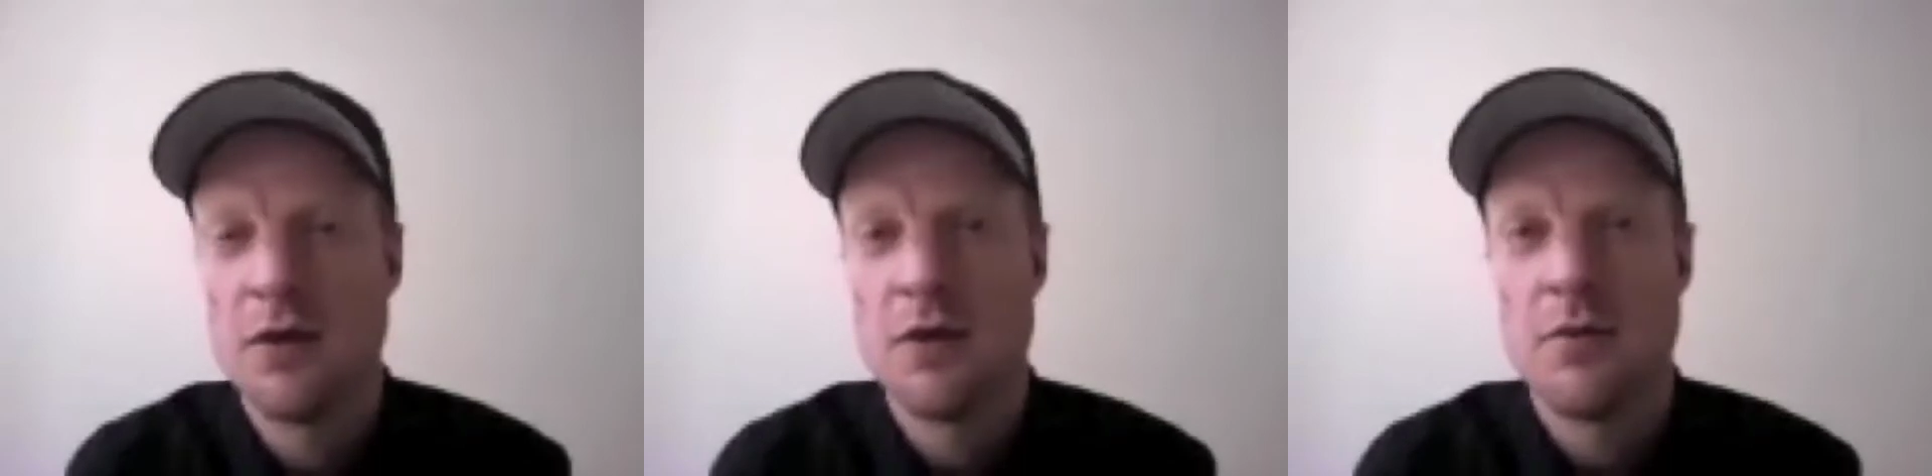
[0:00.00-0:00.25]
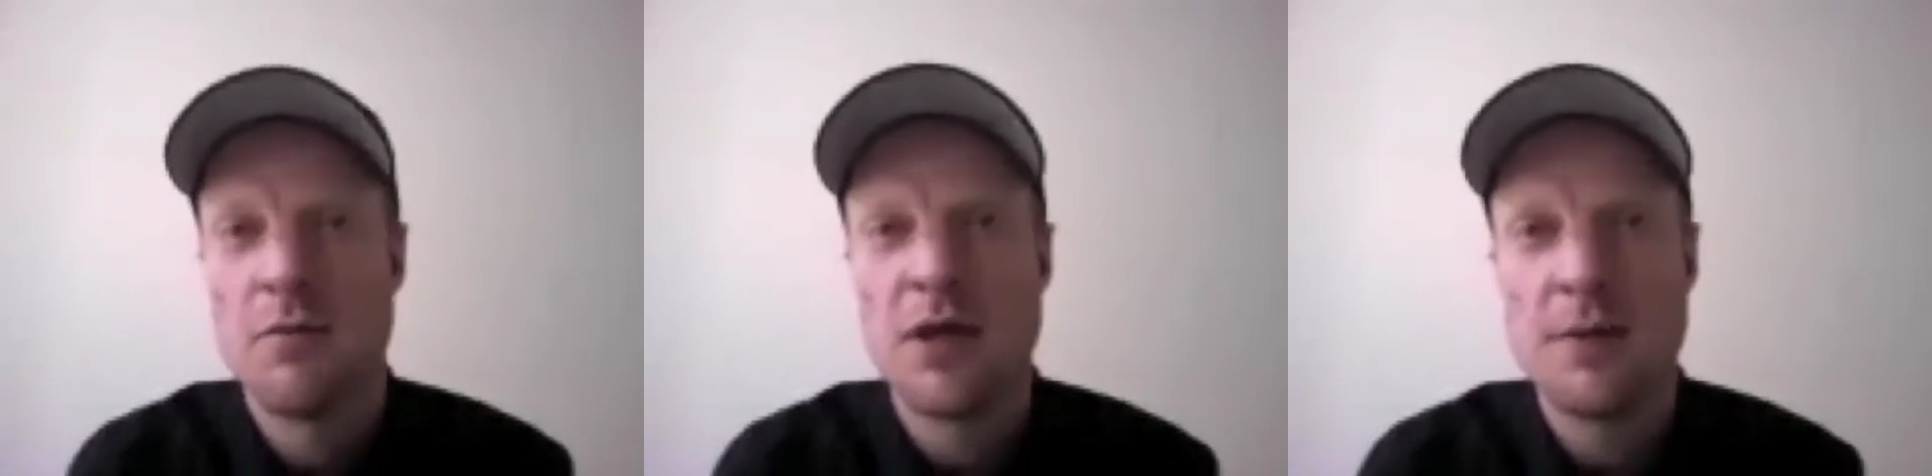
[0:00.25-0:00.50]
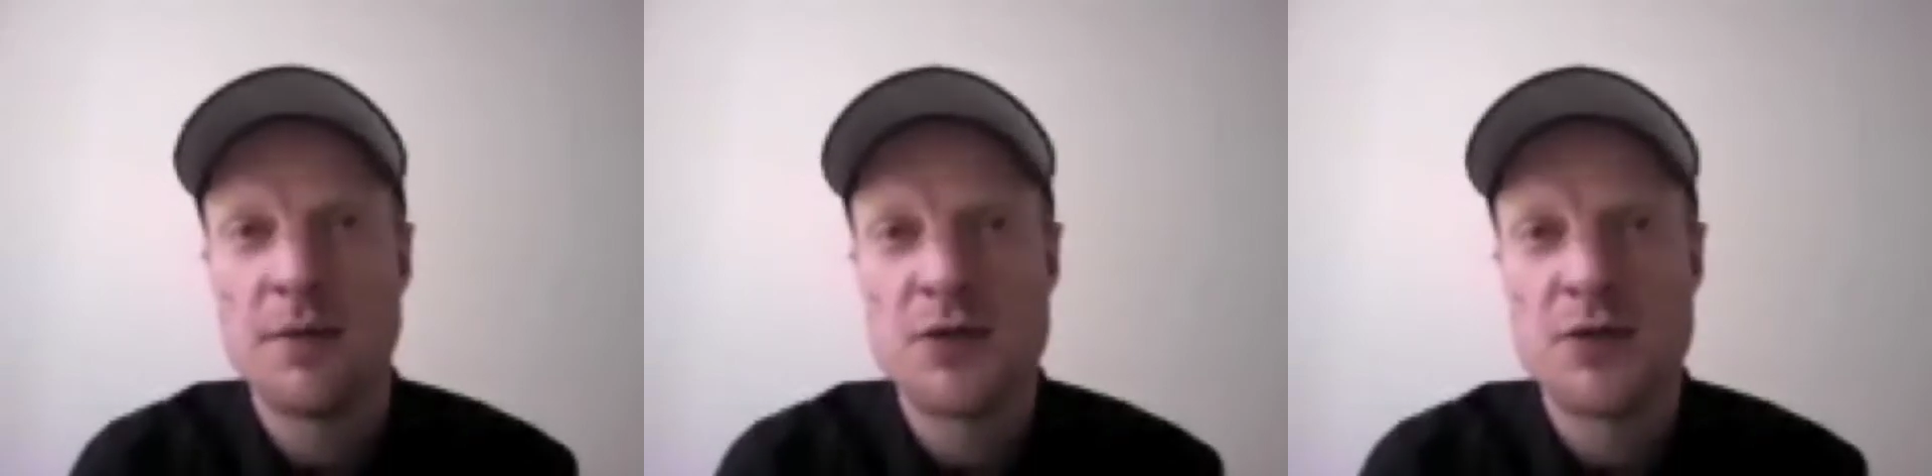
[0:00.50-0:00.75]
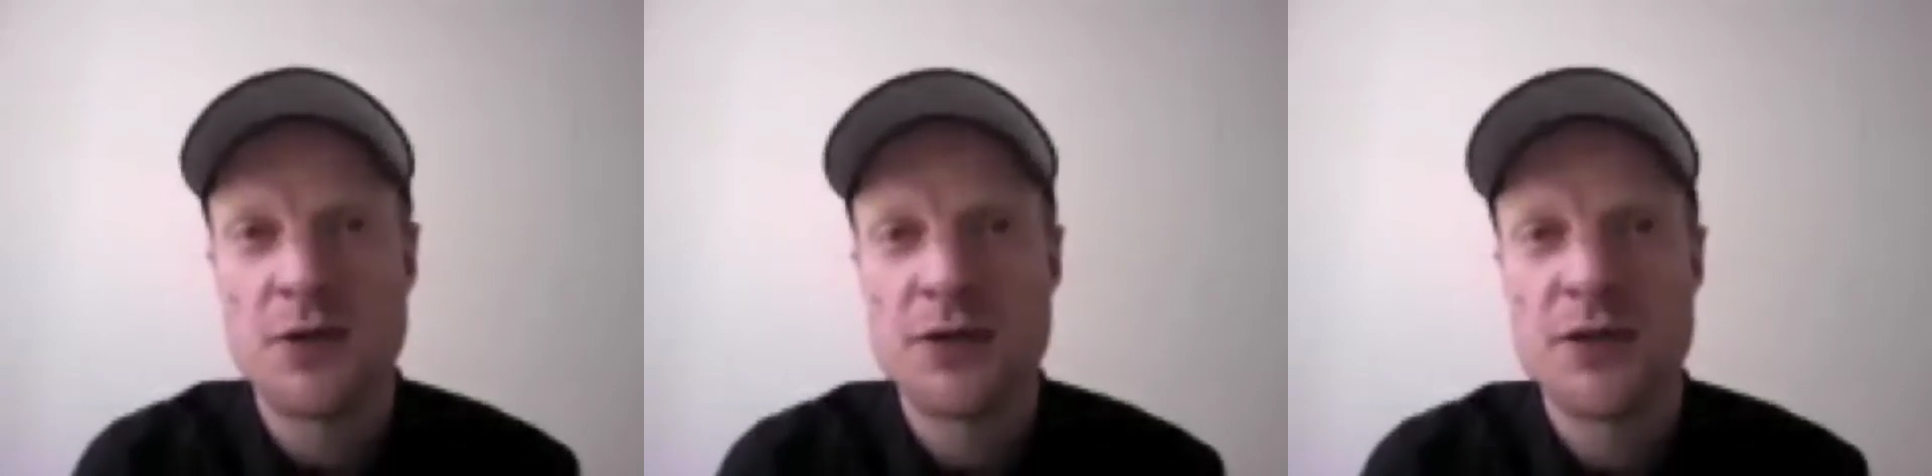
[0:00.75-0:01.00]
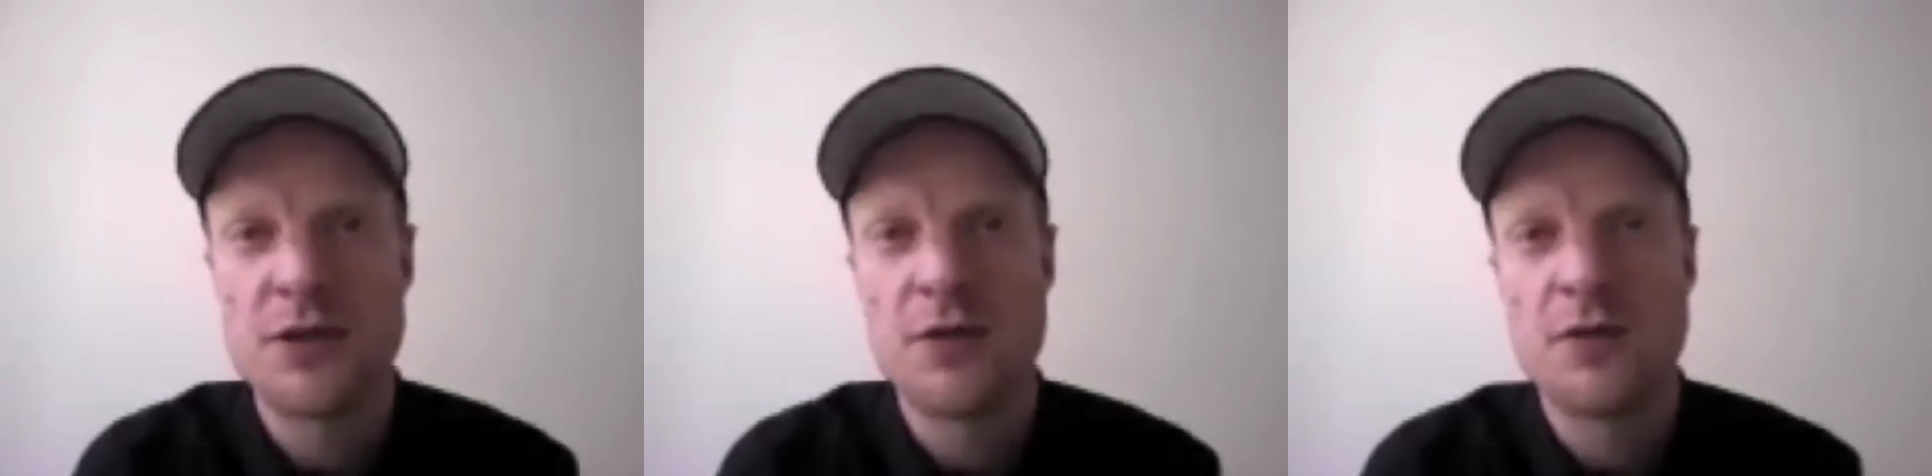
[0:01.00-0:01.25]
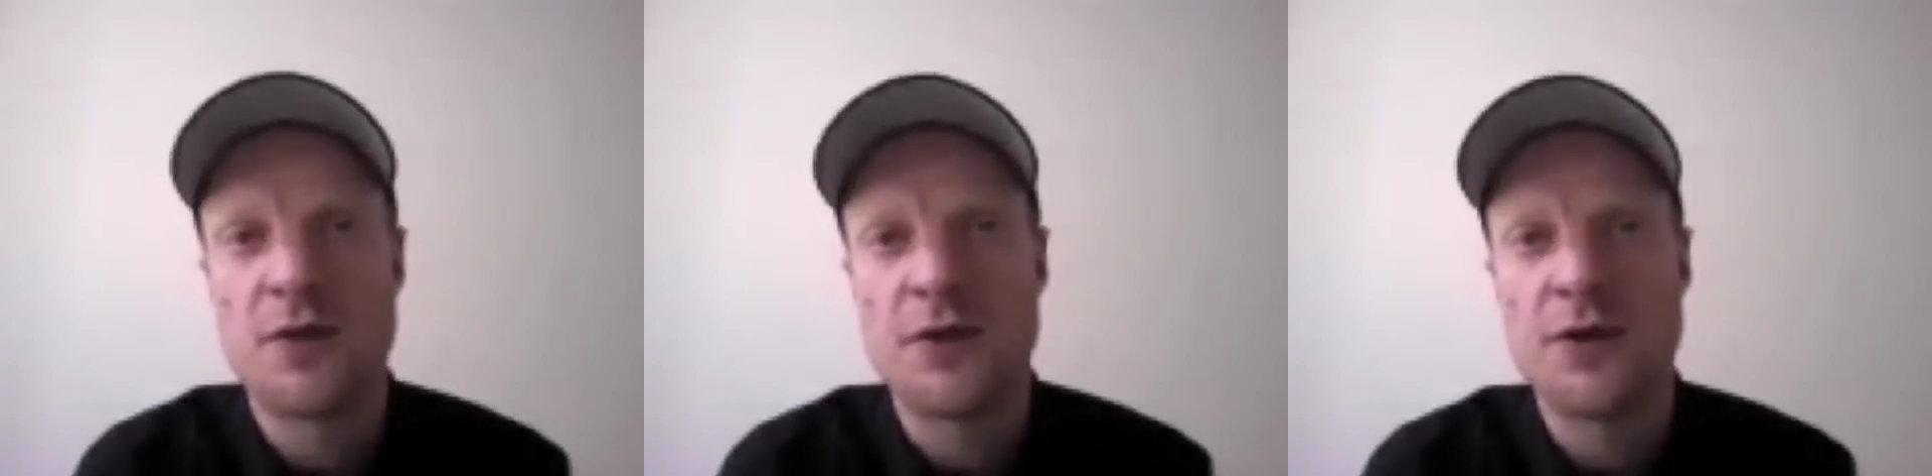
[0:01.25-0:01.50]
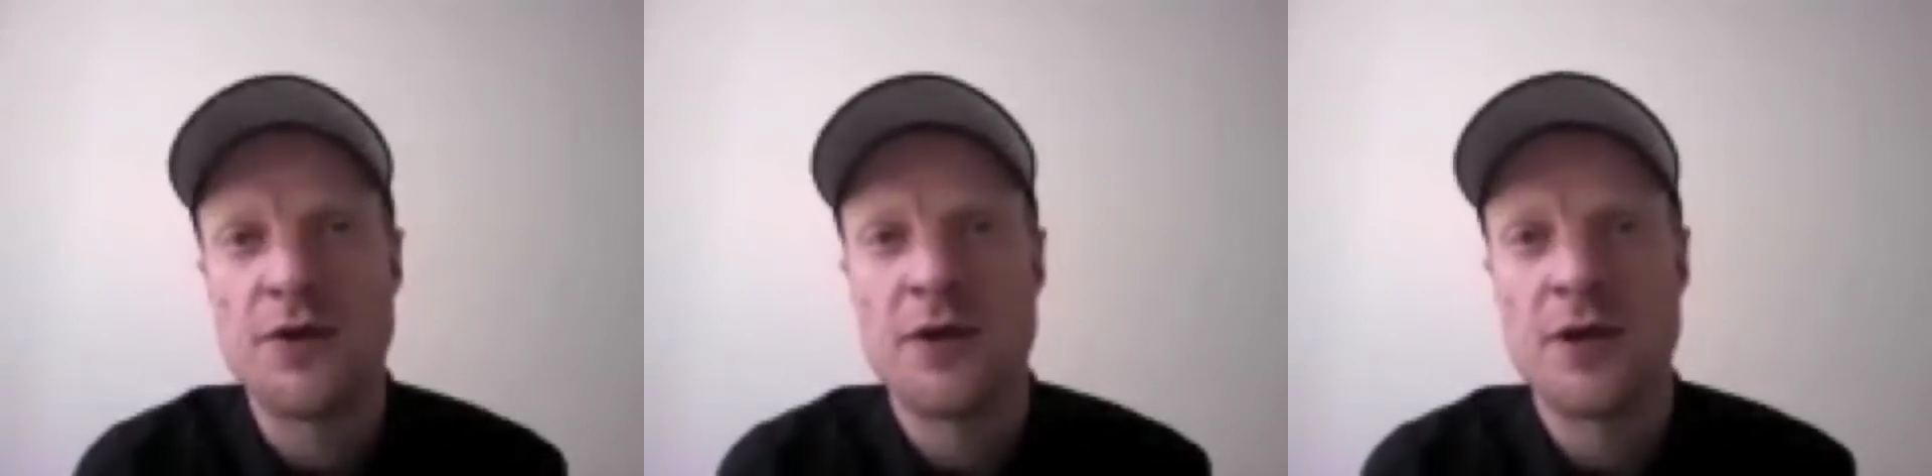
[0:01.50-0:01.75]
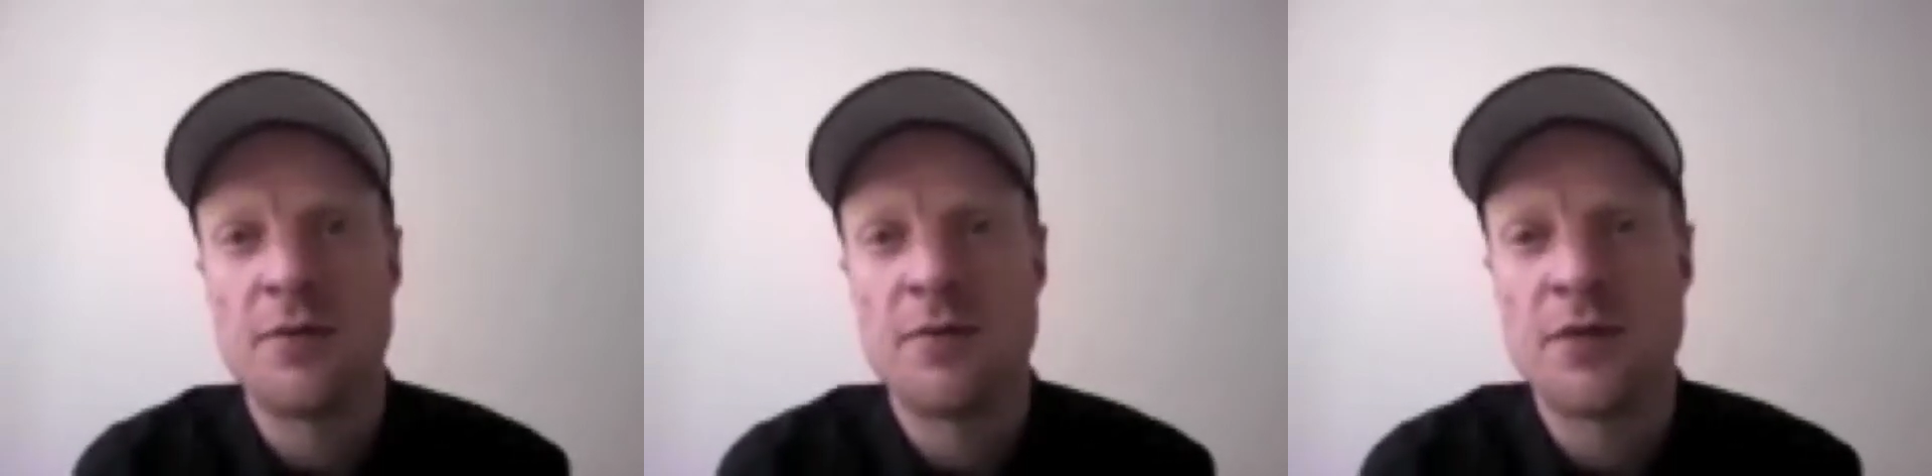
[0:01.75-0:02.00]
My name is Søren Thilo. I'm